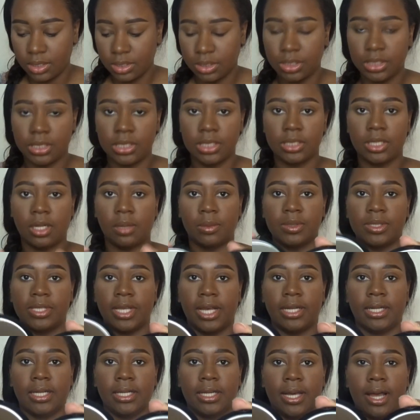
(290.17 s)
just a
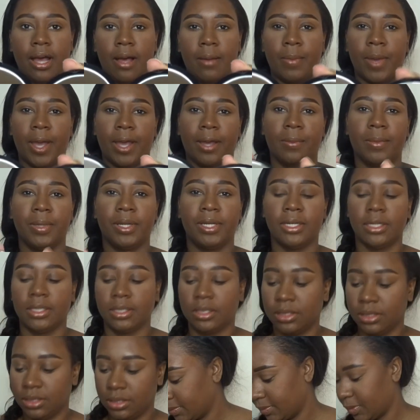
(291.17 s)
double-sided compact
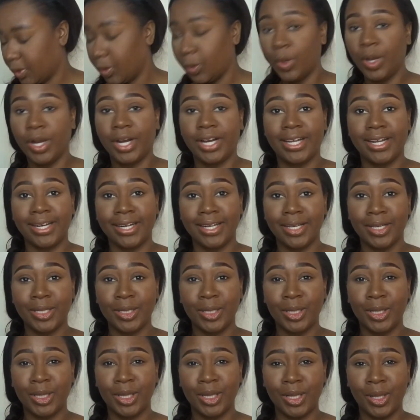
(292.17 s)
mirror. We're getting
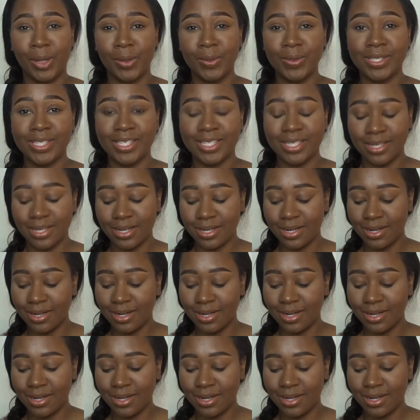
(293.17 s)
closer